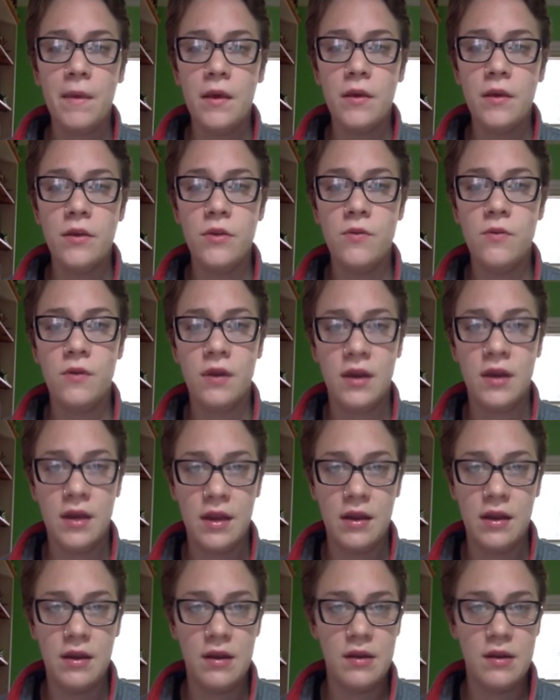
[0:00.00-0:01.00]
You
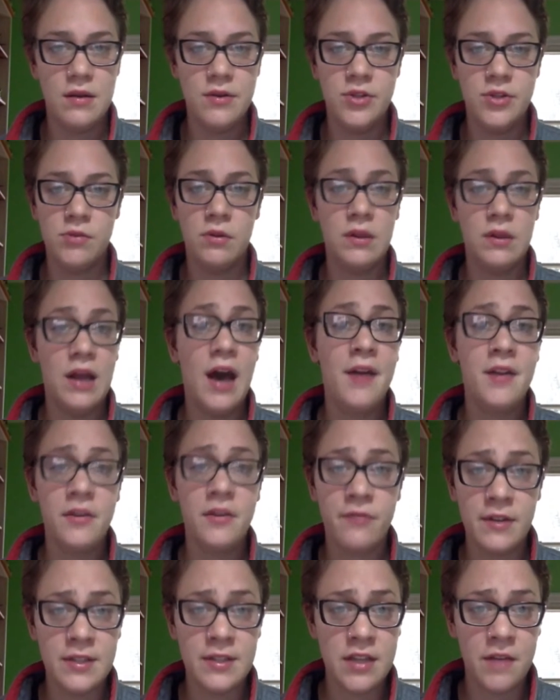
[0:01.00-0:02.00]
can do a lot of
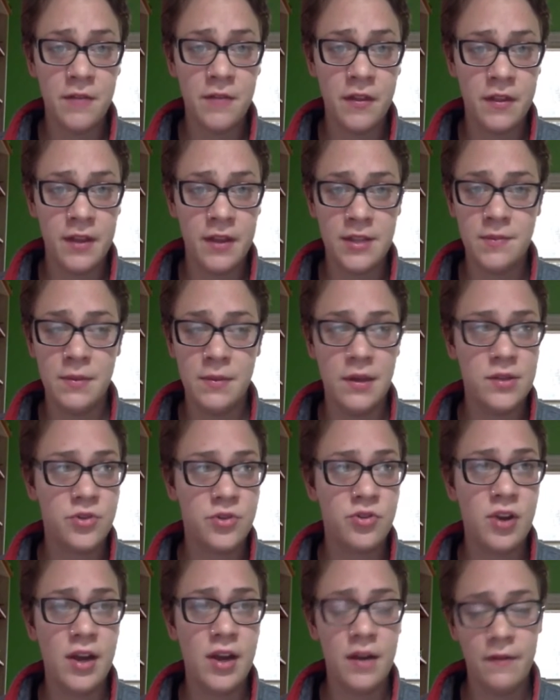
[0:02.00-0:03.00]
different stuff with this, be as
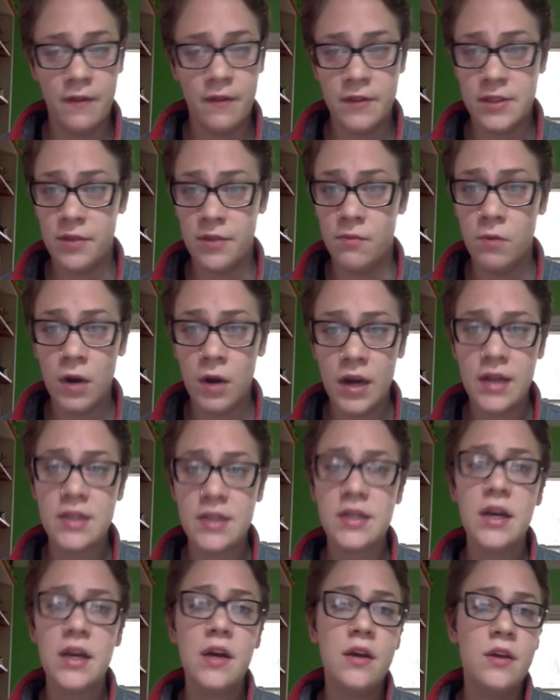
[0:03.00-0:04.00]
creative as you
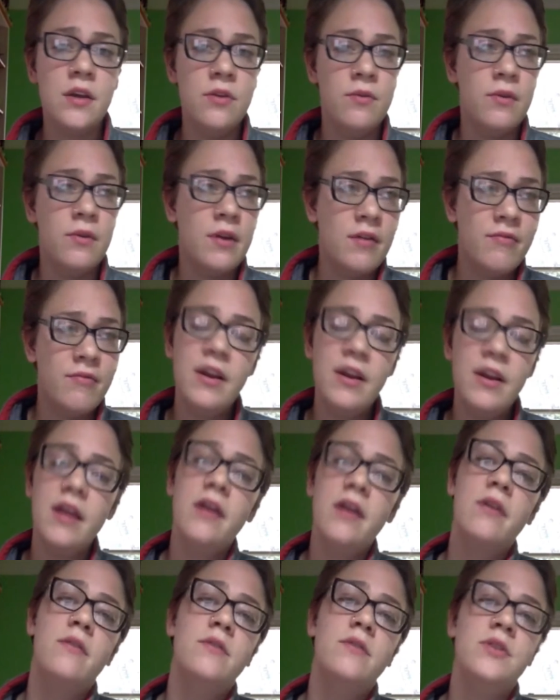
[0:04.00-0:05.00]
want. You can have
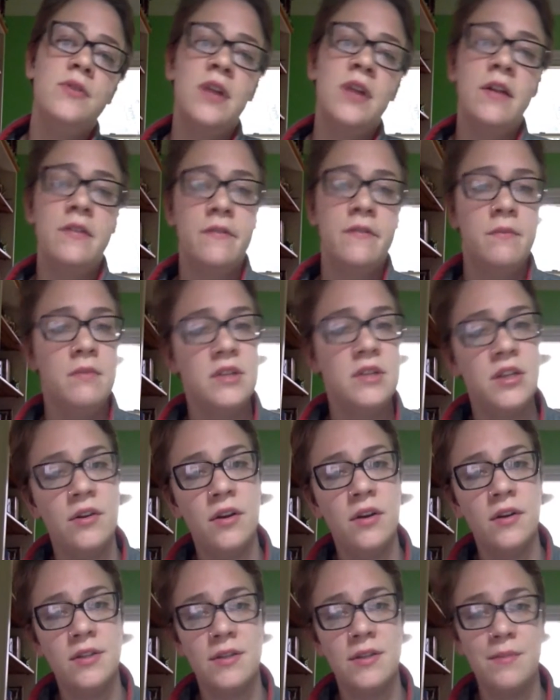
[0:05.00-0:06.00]
videos, you can have different
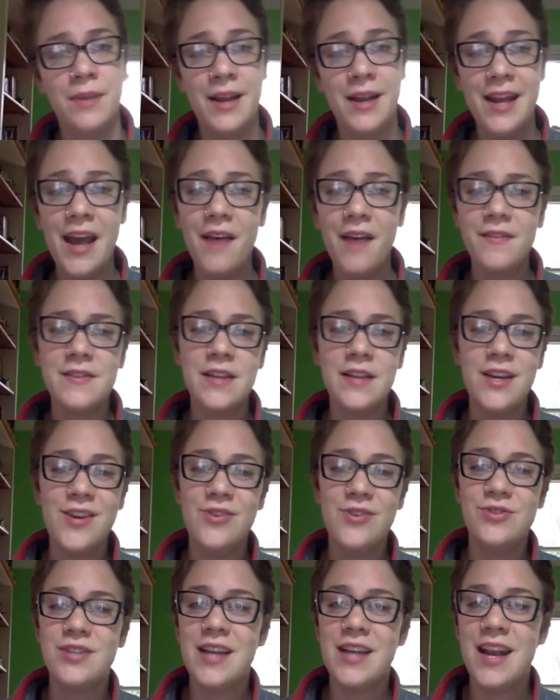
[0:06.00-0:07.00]
materials and PDFs that
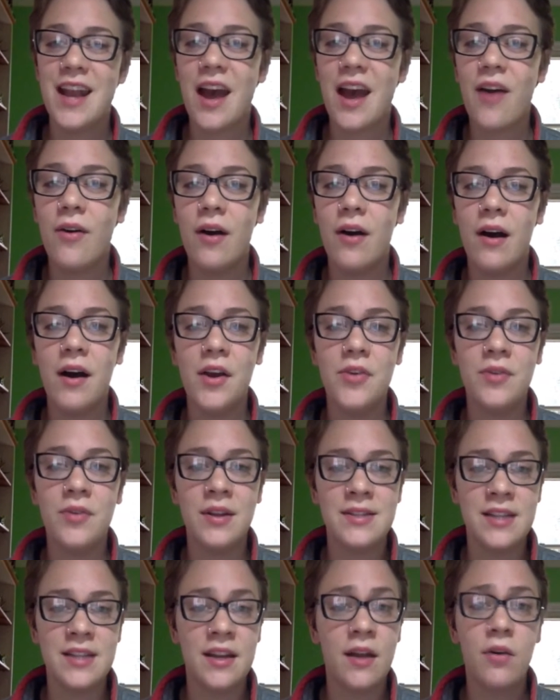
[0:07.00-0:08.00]
you send out. You
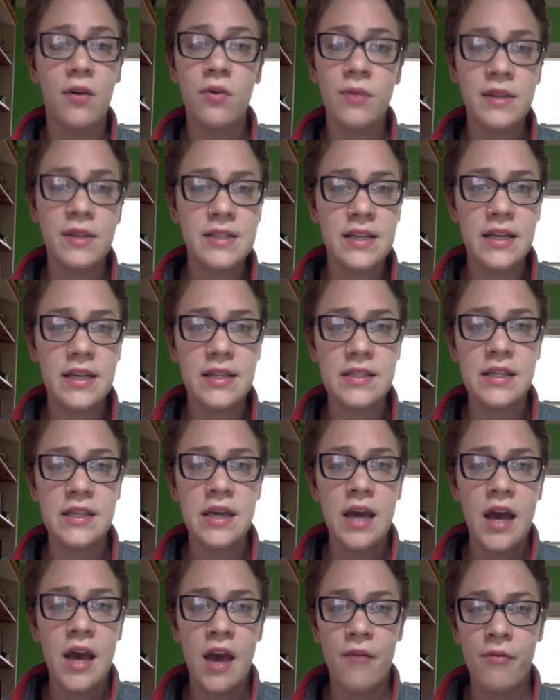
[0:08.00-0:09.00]
can send out quizzes
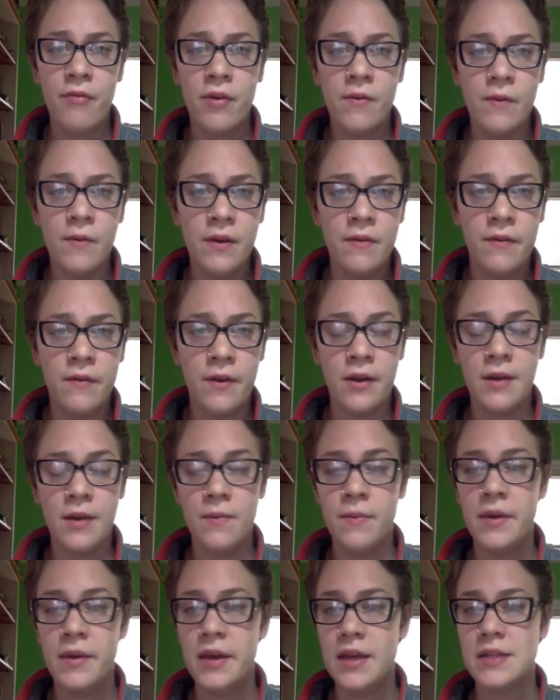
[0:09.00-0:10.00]
every week for
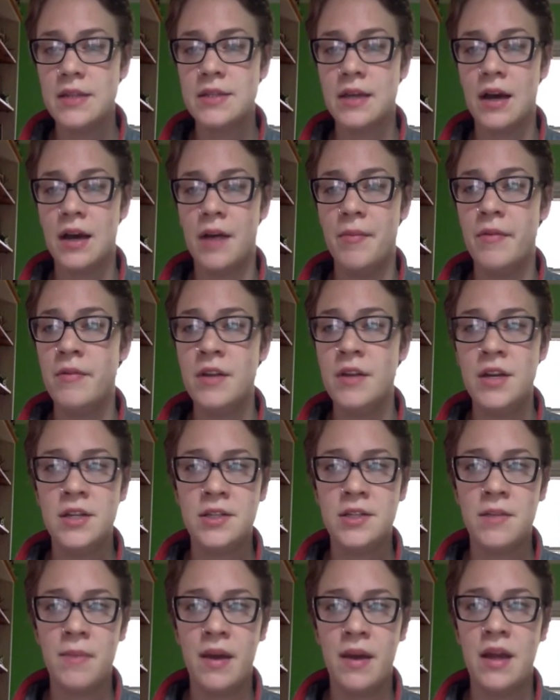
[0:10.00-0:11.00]
your EPs. It really
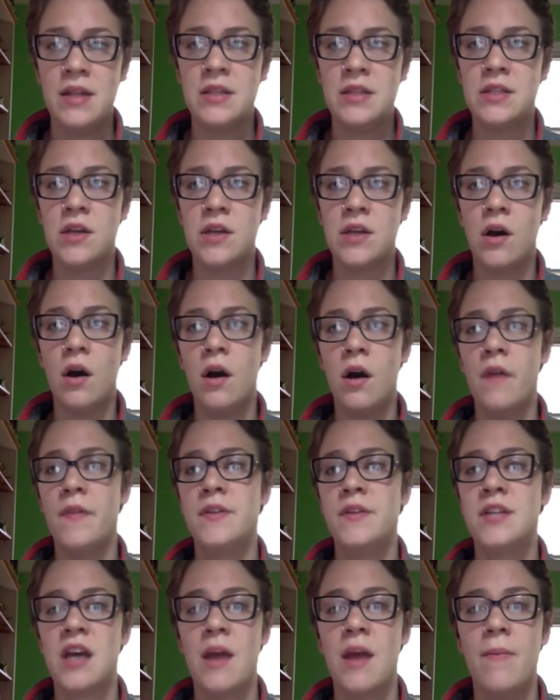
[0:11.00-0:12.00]
just depends on the
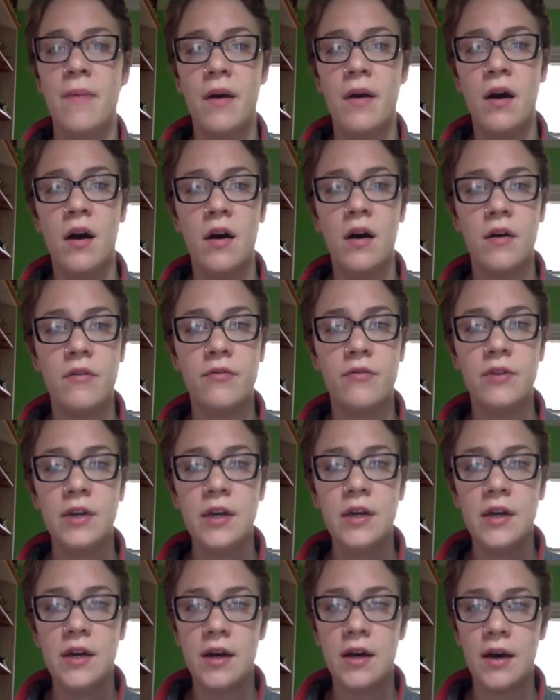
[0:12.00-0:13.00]
type of
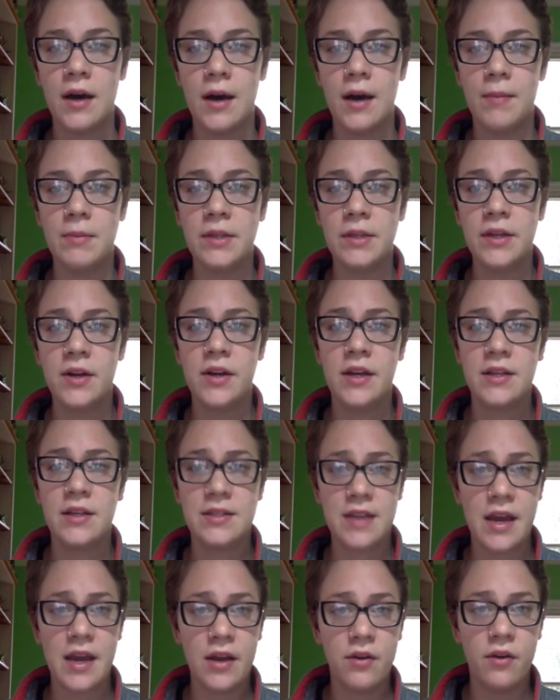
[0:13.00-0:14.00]
learning
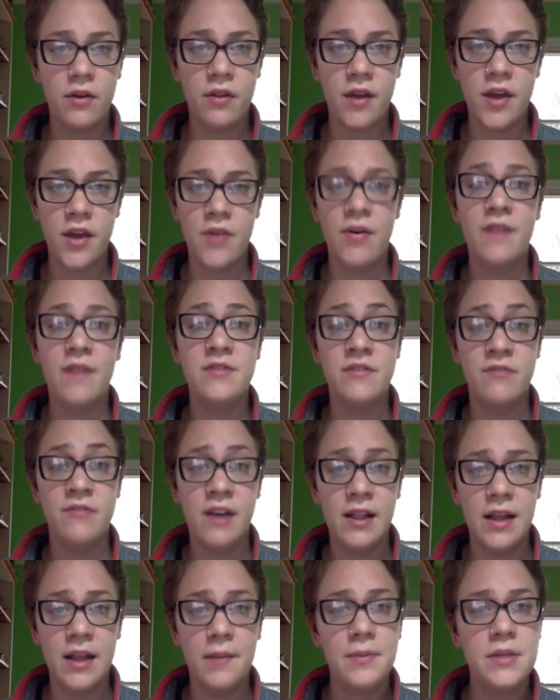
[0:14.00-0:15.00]
cycle that you have
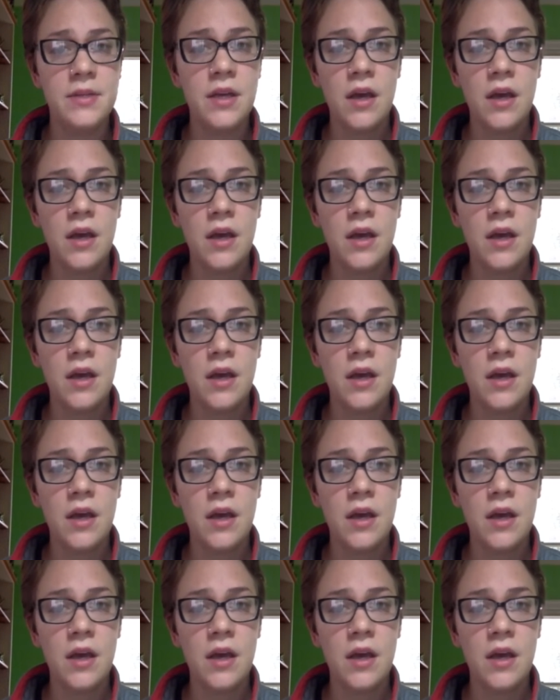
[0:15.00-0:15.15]
developed